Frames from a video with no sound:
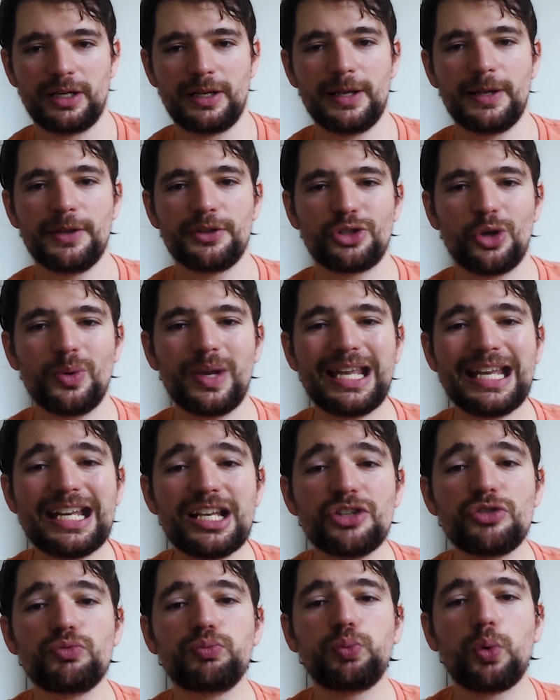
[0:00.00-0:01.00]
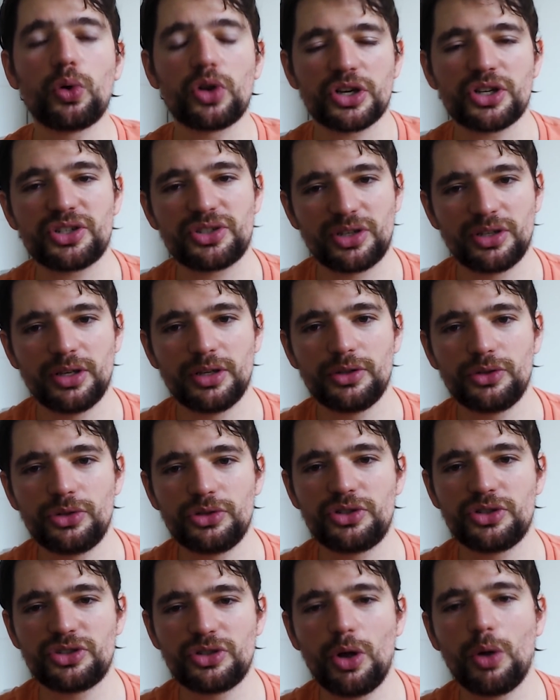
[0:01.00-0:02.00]
So it is worse to
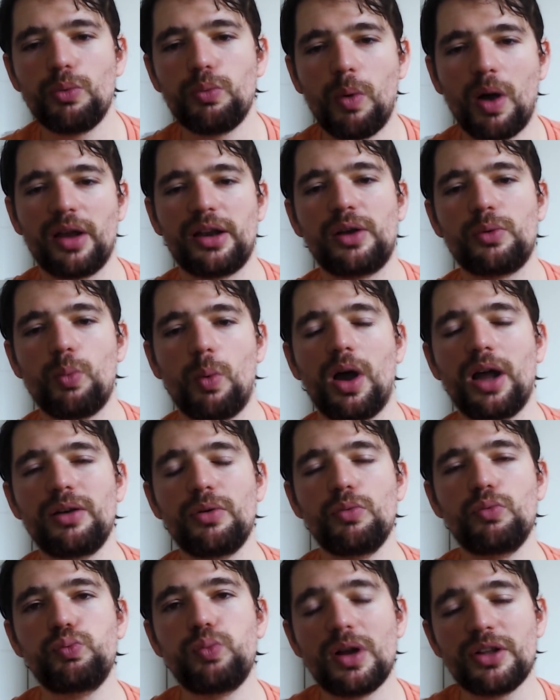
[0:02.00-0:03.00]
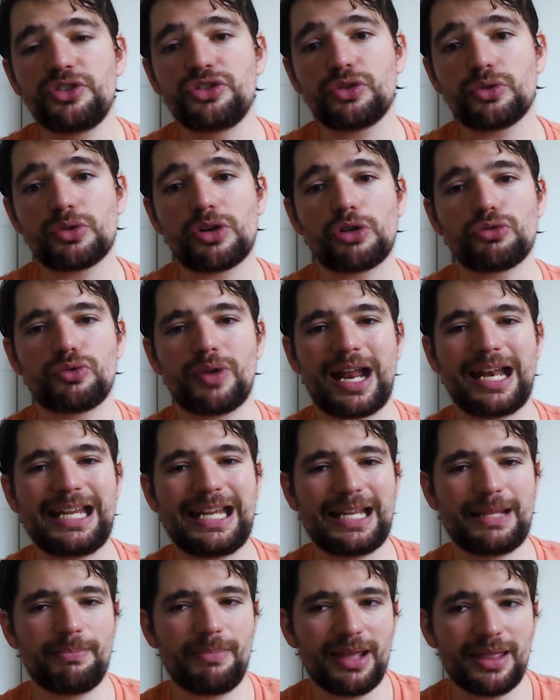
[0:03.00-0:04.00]
just go 1-1 once you're
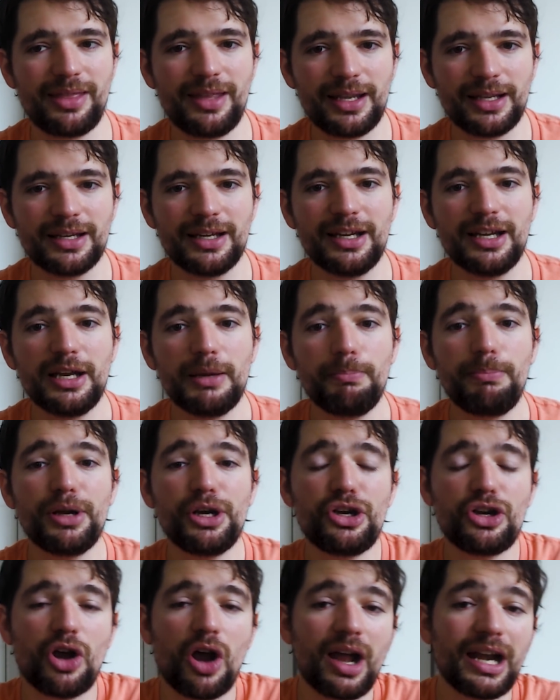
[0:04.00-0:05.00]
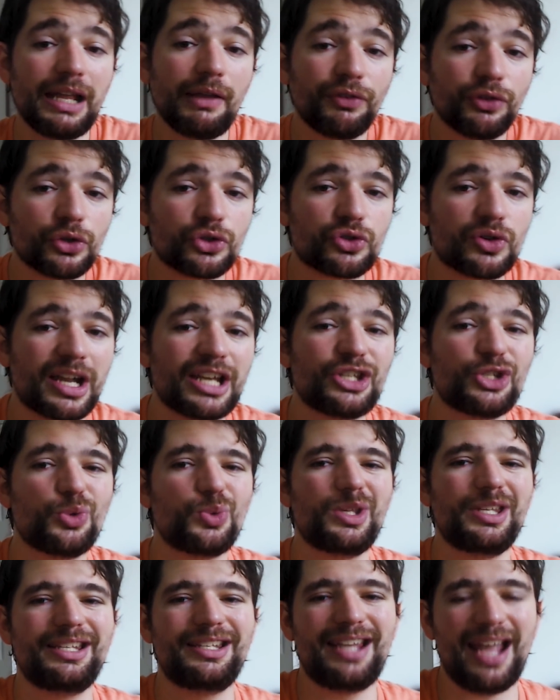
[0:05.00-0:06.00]
already in Mythic, but not if you're trying to
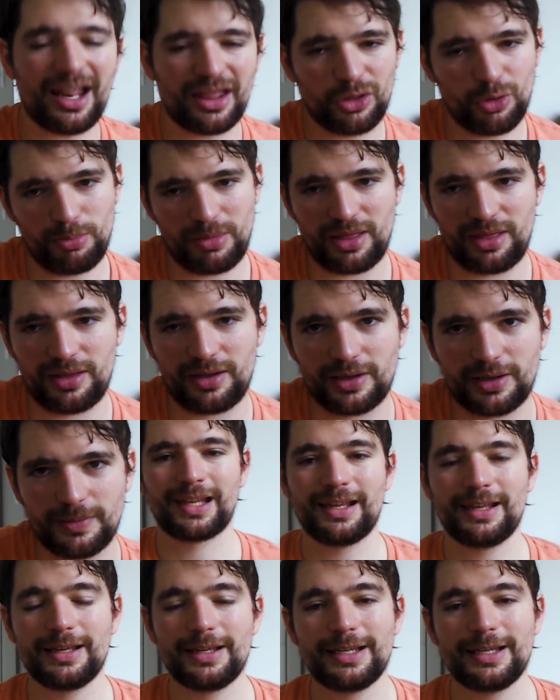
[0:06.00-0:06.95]
get to Mythic.